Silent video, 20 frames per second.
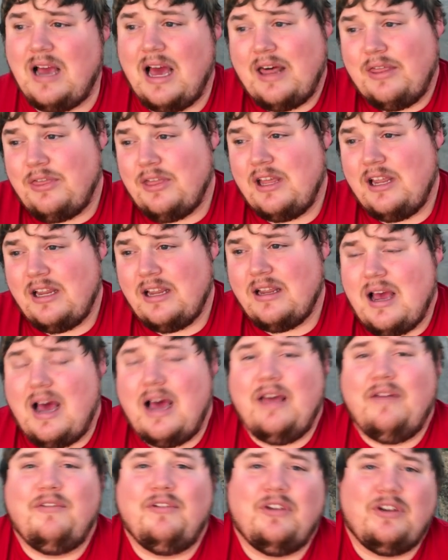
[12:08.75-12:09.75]
I think
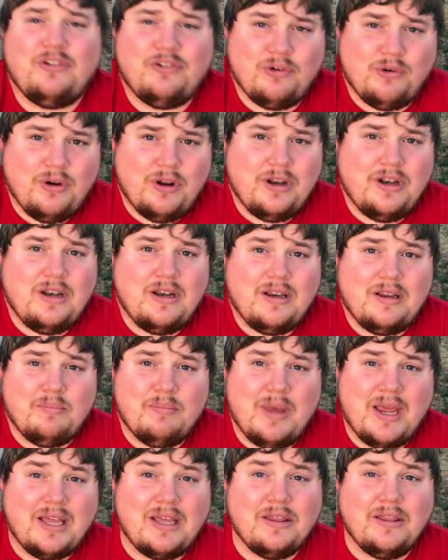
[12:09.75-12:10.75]
I've enjoyed
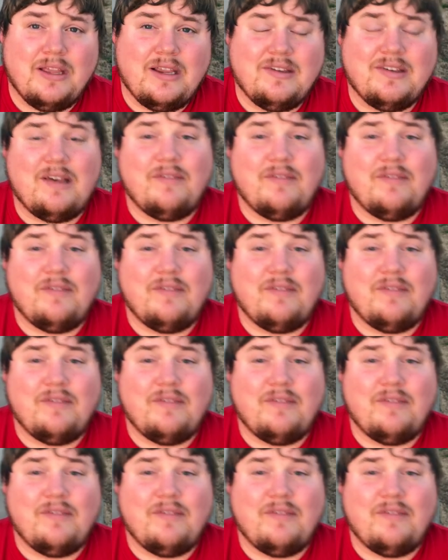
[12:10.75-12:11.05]
making these.